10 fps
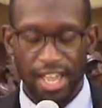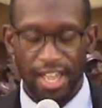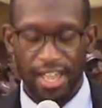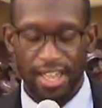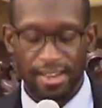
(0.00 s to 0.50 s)

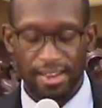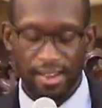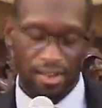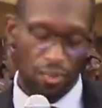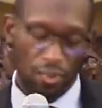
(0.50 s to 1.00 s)

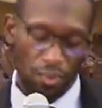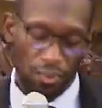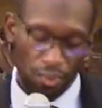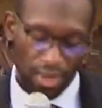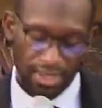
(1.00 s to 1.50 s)

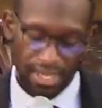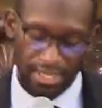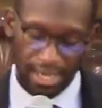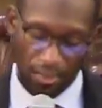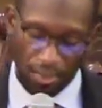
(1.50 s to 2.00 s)
And one
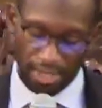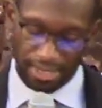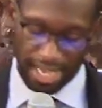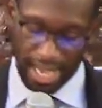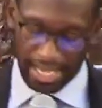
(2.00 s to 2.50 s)
thing that I
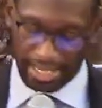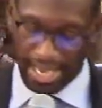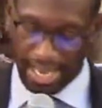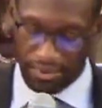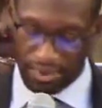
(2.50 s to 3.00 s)
wanted to
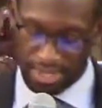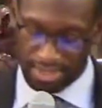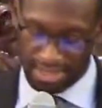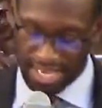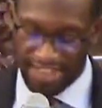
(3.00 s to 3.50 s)
highlight
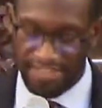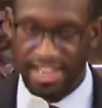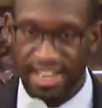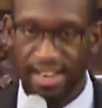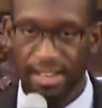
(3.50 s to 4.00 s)
was
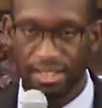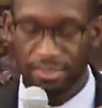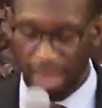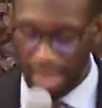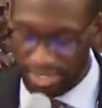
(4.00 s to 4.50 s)
even in his
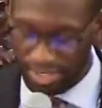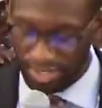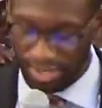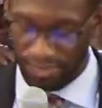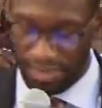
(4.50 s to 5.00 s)

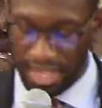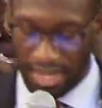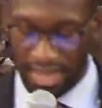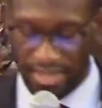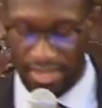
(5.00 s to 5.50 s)
posture,
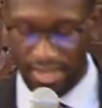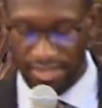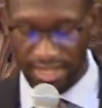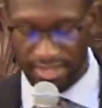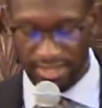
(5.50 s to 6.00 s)
that
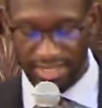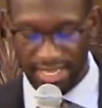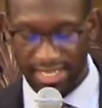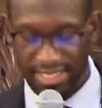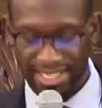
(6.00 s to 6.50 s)
the
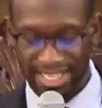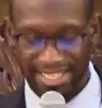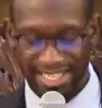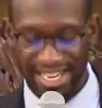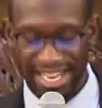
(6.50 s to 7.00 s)
text
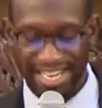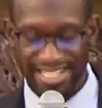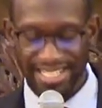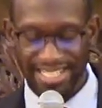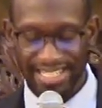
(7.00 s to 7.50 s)
says that he
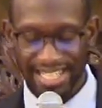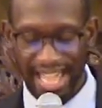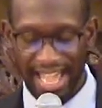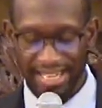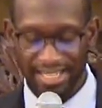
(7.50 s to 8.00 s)

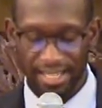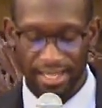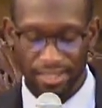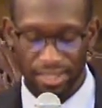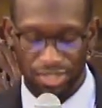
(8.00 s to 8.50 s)

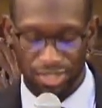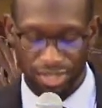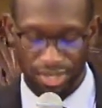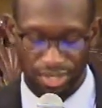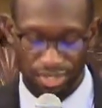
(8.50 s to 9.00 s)
sat to
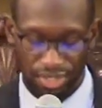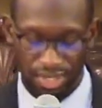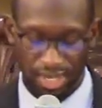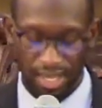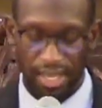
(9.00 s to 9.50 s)
judge.
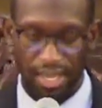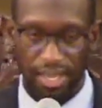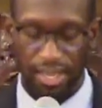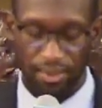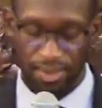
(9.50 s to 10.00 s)

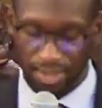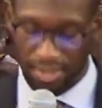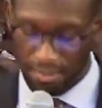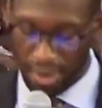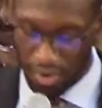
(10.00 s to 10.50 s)
He was
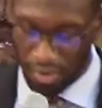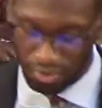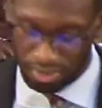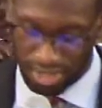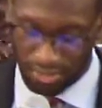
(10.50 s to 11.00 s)

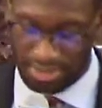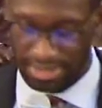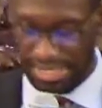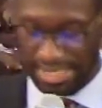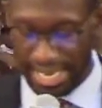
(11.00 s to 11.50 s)
composed, he
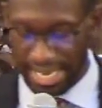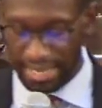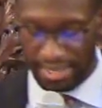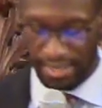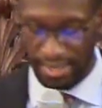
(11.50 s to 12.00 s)
was
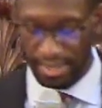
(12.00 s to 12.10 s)
sedate.